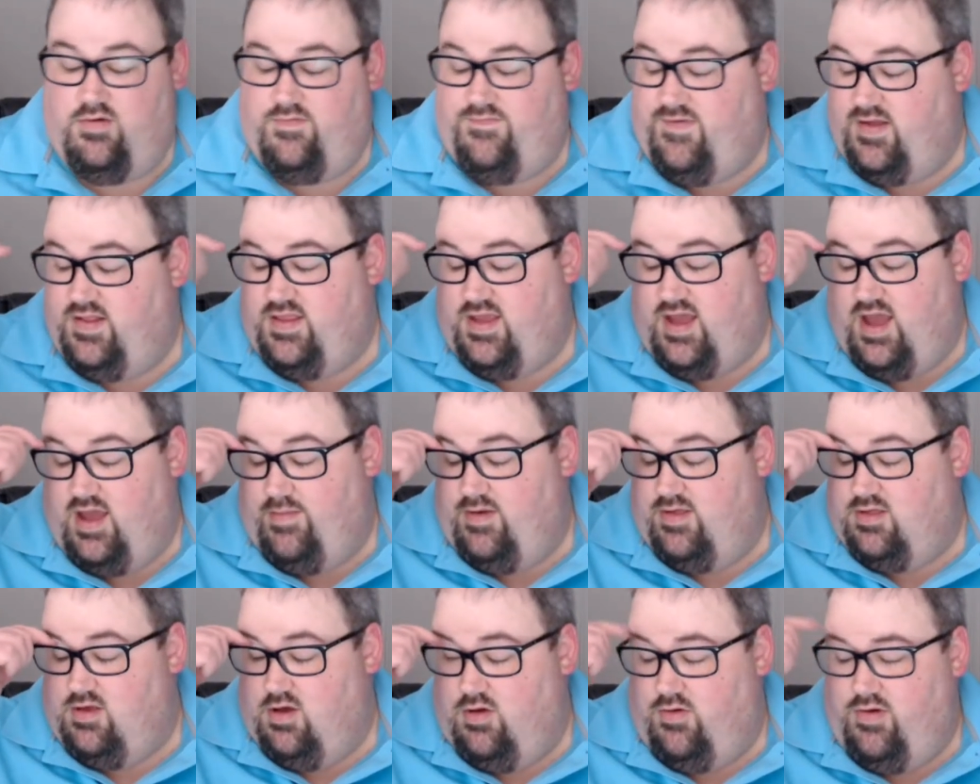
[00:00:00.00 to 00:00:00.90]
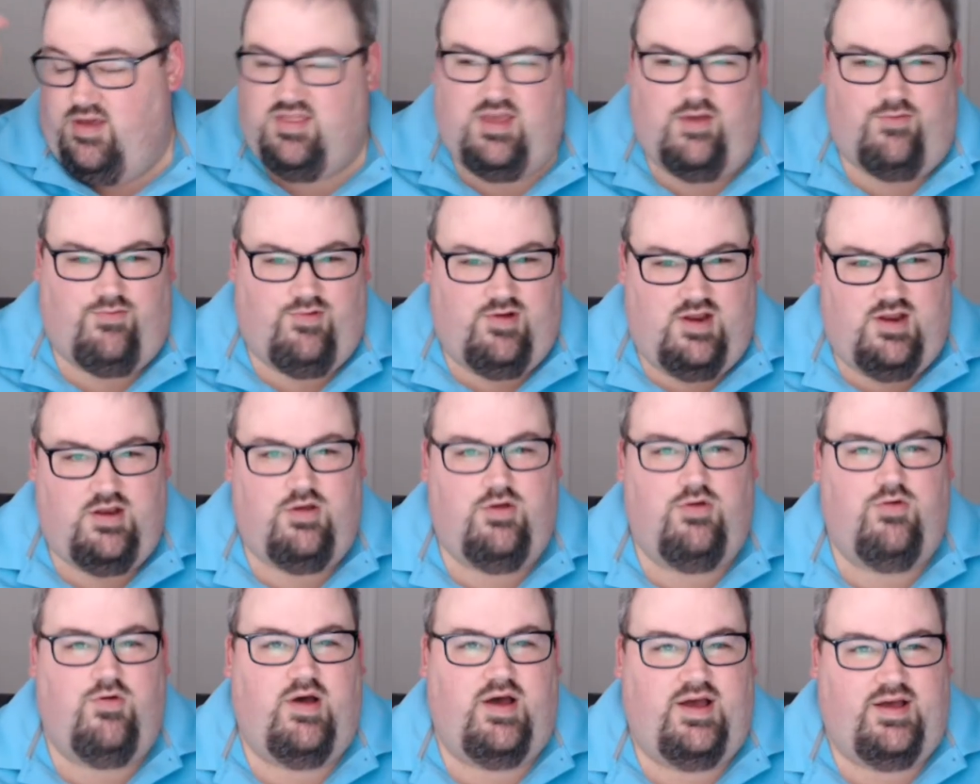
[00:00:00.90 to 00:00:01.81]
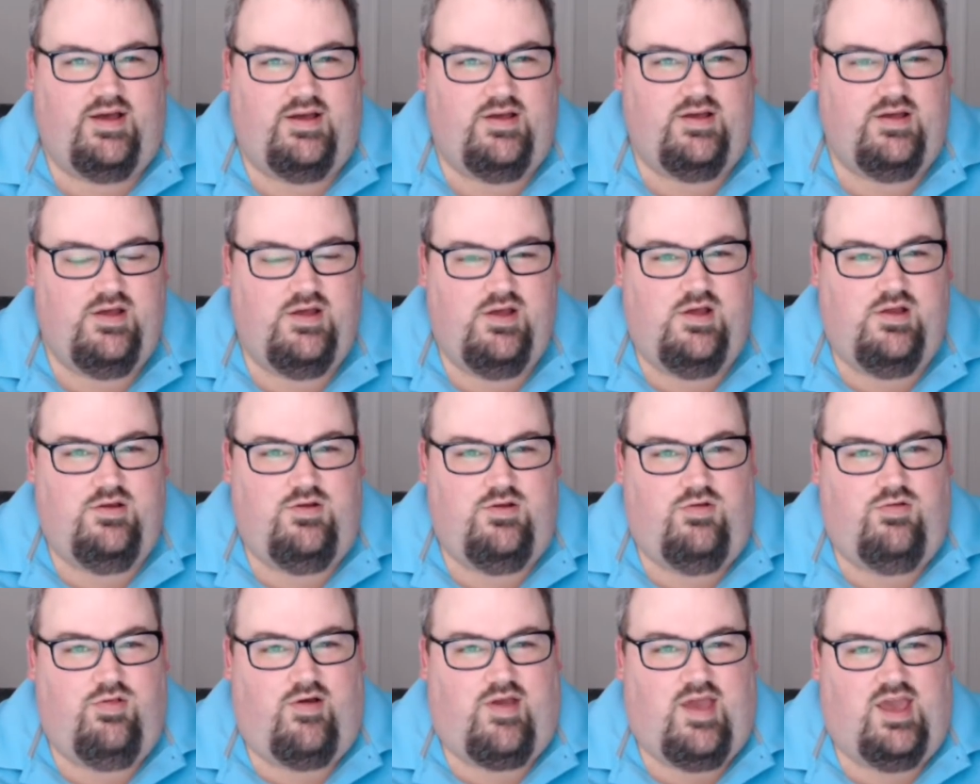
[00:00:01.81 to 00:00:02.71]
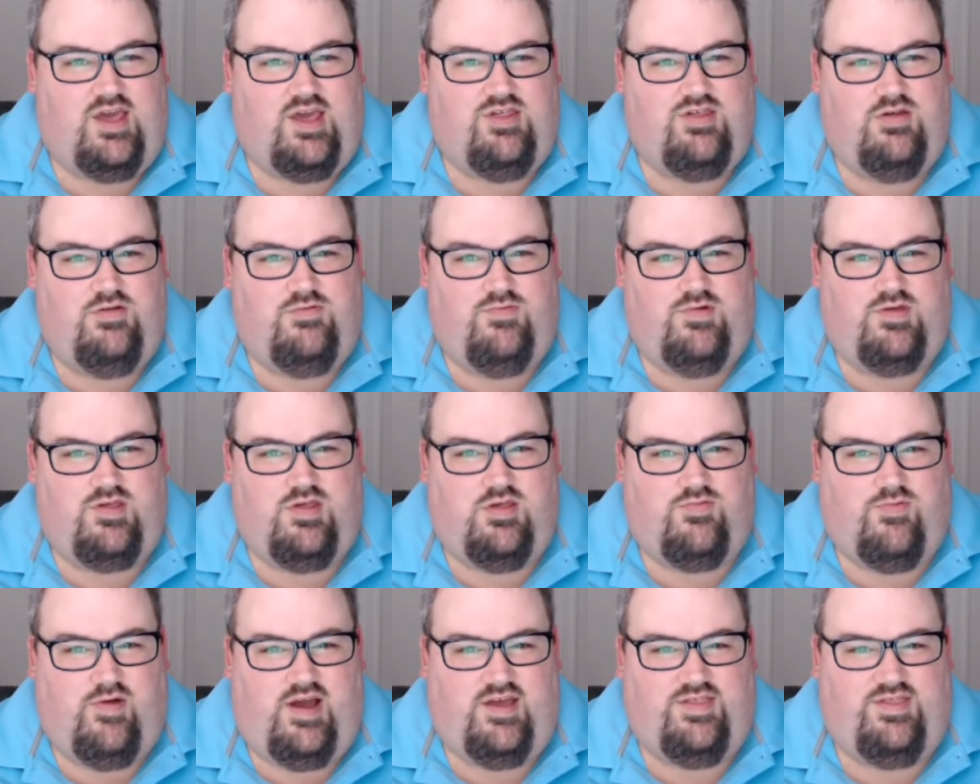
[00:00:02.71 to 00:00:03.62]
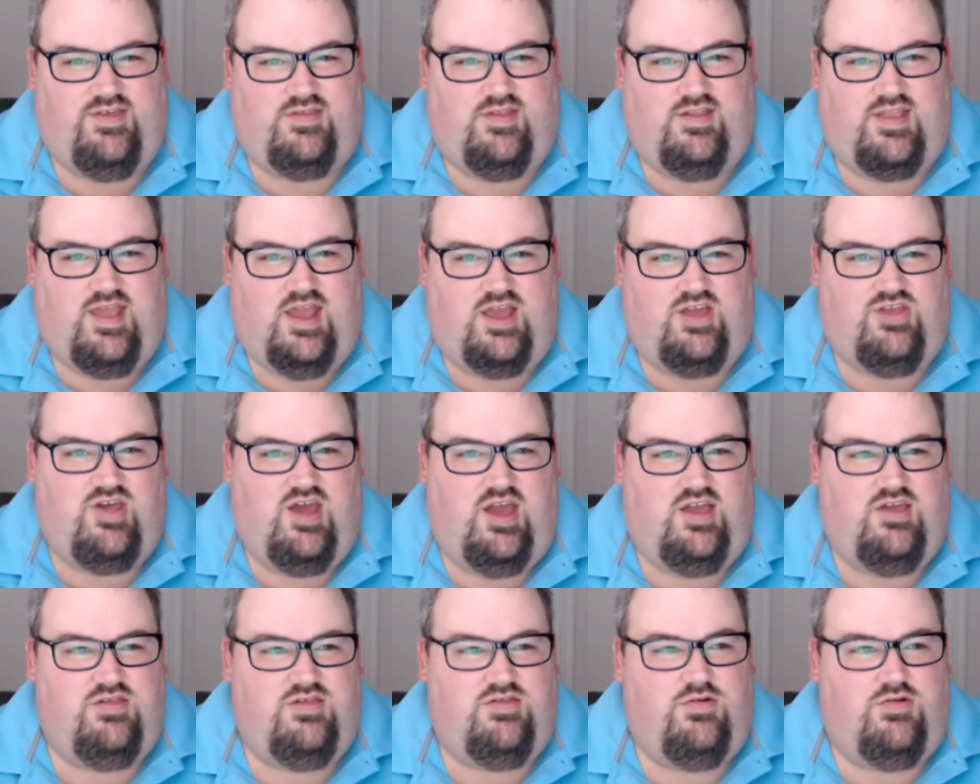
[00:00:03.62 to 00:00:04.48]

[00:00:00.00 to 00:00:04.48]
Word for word: Fun time as always. They were in a new uh, new location, which is why I think the date changed.